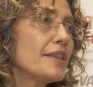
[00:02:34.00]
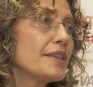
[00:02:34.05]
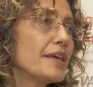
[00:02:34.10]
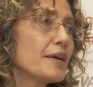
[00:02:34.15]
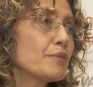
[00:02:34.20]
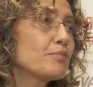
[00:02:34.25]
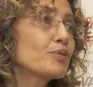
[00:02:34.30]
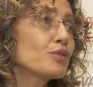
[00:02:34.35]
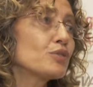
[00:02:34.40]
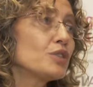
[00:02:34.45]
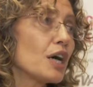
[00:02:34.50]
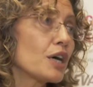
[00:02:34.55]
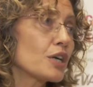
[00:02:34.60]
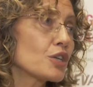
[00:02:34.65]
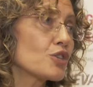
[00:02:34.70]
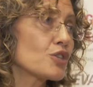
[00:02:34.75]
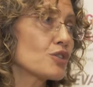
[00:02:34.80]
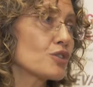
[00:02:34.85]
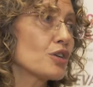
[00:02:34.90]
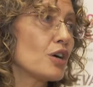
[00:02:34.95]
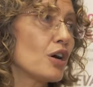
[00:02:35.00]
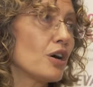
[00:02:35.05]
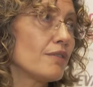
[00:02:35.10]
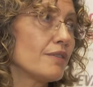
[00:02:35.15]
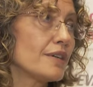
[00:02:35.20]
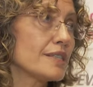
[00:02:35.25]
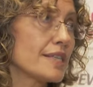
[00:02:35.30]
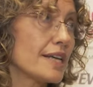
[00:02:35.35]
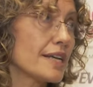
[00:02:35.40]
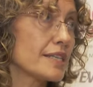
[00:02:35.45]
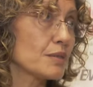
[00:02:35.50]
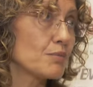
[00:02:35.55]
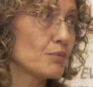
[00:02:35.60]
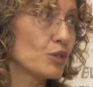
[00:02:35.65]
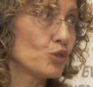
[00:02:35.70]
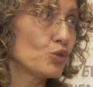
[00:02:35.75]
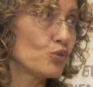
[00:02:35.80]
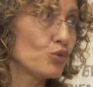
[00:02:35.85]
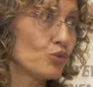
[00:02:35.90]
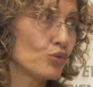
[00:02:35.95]
their production of
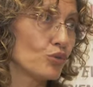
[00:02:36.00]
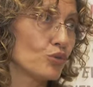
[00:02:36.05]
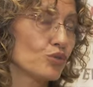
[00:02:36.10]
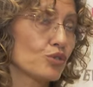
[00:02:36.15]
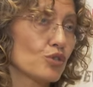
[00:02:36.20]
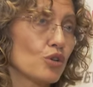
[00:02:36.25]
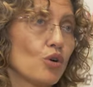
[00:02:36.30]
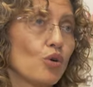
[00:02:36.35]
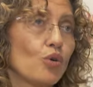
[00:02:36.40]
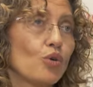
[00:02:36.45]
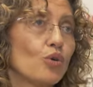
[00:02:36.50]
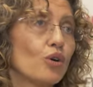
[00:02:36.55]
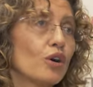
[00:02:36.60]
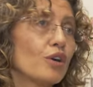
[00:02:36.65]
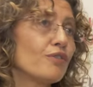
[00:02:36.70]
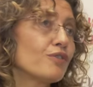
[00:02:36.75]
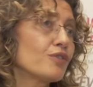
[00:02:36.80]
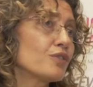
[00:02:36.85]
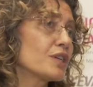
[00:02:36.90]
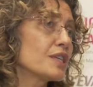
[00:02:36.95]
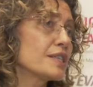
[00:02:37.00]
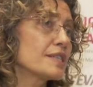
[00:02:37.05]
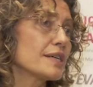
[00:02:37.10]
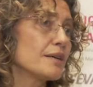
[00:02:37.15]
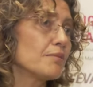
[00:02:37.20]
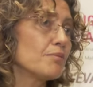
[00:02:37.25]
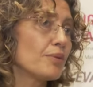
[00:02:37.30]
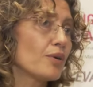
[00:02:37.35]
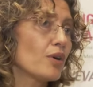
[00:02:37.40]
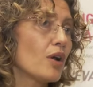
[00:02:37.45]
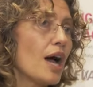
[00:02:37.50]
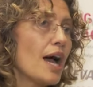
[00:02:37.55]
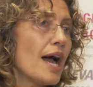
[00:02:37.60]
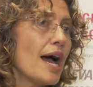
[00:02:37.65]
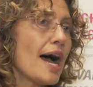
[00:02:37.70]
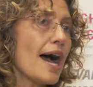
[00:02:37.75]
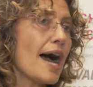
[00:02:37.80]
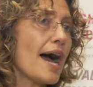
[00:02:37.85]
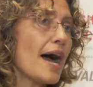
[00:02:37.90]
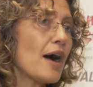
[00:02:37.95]
assessment tools? Or, for example,
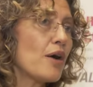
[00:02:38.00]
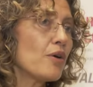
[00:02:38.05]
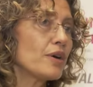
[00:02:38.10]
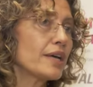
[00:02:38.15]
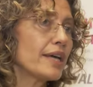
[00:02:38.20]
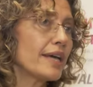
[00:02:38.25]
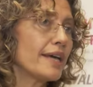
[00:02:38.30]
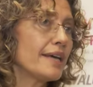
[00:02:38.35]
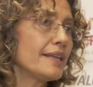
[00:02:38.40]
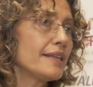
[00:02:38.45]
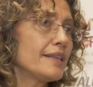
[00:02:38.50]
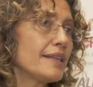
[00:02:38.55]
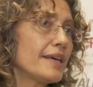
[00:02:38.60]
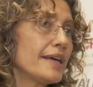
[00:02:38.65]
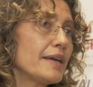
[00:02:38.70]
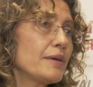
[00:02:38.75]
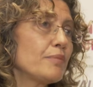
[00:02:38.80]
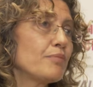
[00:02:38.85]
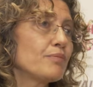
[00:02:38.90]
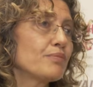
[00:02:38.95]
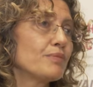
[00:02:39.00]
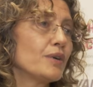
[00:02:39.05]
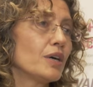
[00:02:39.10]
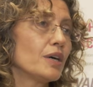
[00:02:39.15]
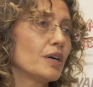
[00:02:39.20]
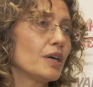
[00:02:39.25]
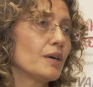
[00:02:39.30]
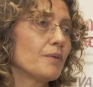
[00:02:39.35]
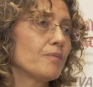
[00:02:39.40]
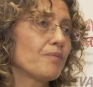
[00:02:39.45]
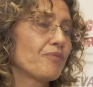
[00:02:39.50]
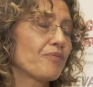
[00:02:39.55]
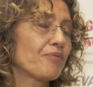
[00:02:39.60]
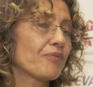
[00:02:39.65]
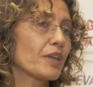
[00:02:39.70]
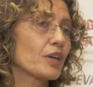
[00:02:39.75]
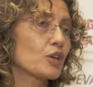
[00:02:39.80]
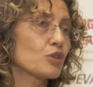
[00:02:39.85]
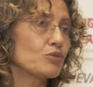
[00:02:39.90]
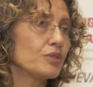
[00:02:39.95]
how can they
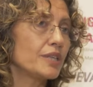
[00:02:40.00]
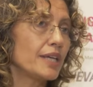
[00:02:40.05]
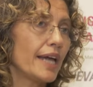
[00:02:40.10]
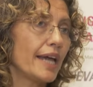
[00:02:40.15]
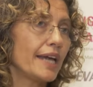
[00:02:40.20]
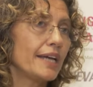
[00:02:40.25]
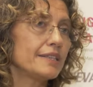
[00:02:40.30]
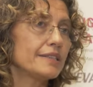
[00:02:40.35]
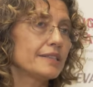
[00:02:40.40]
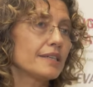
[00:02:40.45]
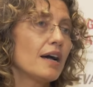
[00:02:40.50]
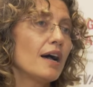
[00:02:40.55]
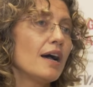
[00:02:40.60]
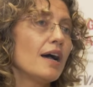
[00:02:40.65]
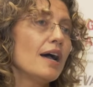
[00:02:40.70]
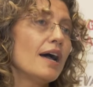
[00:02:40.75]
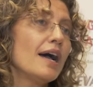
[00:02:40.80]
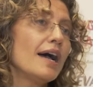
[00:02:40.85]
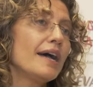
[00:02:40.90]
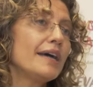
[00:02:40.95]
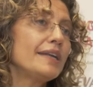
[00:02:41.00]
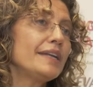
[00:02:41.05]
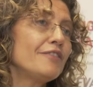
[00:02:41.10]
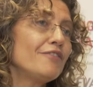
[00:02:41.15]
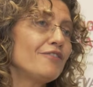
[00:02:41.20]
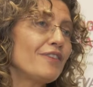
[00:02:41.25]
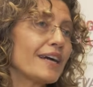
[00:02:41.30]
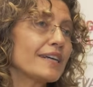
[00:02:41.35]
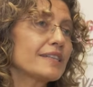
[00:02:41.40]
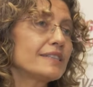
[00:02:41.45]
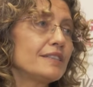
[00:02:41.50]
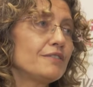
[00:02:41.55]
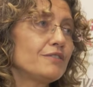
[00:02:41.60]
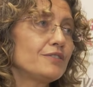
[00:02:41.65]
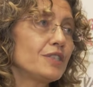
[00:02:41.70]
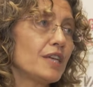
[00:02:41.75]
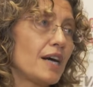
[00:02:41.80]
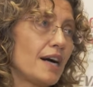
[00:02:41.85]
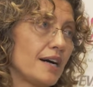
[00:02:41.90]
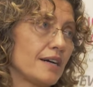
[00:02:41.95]
create an
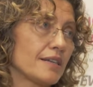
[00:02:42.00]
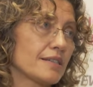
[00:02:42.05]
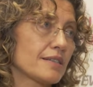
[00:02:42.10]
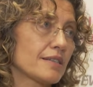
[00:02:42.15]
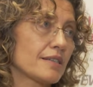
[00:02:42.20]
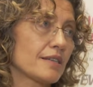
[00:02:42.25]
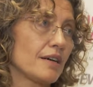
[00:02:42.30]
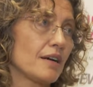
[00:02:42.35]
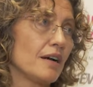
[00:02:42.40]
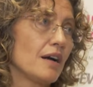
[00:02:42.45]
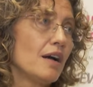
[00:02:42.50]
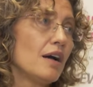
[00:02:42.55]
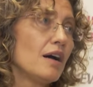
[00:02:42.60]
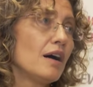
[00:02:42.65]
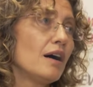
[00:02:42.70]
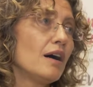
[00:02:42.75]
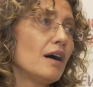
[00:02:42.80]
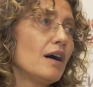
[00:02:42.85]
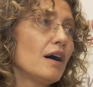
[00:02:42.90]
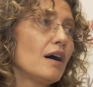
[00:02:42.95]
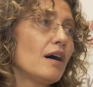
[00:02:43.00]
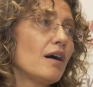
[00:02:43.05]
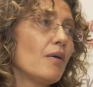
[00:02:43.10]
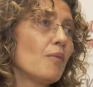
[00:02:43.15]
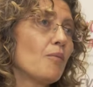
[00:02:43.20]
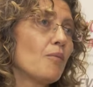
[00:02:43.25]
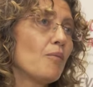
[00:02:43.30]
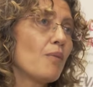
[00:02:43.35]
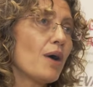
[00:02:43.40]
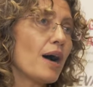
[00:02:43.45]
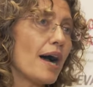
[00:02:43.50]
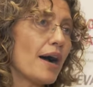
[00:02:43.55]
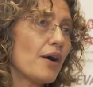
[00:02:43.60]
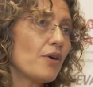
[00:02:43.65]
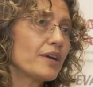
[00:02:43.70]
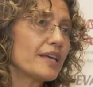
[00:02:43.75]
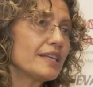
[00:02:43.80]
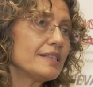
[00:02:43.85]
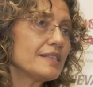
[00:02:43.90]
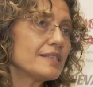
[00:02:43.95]
effective task?
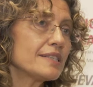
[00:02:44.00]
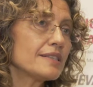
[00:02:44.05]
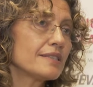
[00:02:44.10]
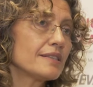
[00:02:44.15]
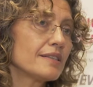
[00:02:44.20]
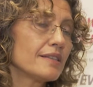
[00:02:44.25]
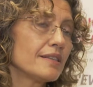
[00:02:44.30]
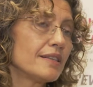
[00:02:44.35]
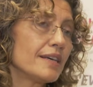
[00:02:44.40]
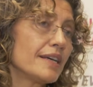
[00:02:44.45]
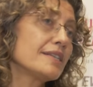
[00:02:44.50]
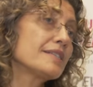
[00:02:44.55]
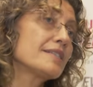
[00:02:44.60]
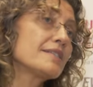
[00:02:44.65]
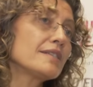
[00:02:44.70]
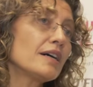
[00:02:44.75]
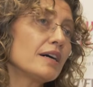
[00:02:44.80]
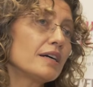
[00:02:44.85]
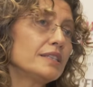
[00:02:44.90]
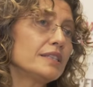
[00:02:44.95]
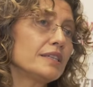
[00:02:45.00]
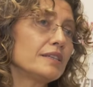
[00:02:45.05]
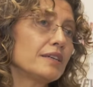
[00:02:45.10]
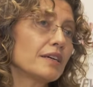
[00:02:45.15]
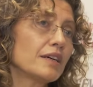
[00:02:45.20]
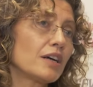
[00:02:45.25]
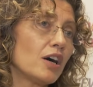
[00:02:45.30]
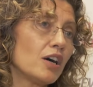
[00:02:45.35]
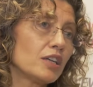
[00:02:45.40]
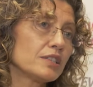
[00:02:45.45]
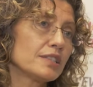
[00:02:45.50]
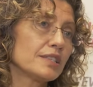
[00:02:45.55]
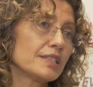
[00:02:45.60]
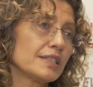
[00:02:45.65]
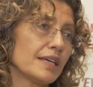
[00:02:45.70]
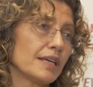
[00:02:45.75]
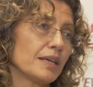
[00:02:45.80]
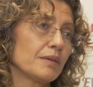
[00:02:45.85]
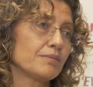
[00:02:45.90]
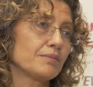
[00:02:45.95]
How can they study the
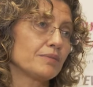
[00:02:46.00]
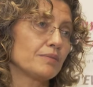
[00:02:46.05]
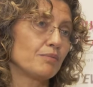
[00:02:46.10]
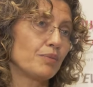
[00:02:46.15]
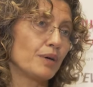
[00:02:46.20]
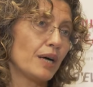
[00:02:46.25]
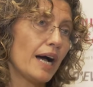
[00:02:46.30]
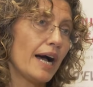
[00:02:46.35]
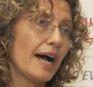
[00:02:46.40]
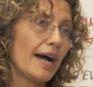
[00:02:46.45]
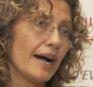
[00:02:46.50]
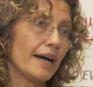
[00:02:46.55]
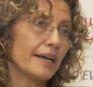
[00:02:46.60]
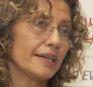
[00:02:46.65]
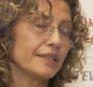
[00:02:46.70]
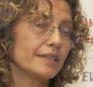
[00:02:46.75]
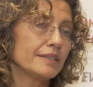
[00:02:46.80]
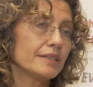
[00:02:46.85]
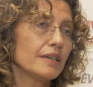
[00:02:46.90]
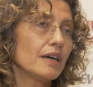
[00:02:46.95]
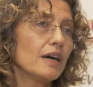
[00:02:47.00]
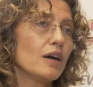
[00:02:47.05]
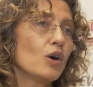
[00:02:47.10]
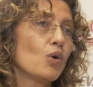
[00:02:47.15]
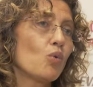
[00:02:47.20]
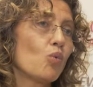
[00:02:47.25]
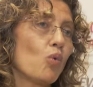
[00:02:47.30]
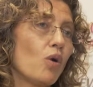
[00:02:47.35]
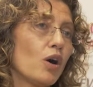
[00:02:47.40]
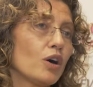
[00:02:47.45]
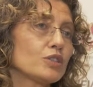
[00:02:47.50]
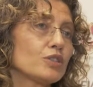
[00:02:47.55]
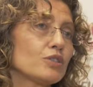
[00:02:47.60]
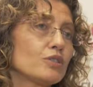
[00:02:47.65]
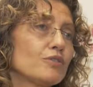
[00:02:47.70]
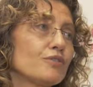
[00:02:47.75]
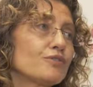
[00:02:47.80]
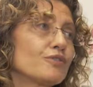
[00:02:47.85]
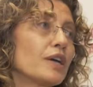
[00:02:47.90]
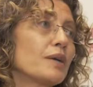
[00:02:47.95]
concept behind what
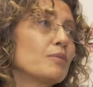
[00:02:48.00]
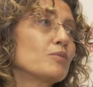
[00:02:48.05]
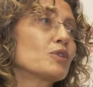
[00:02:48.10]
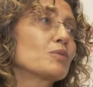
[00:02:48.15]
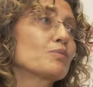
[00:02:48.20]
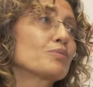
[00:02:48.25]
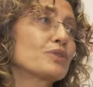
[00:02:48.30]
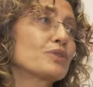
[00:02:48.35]
the framework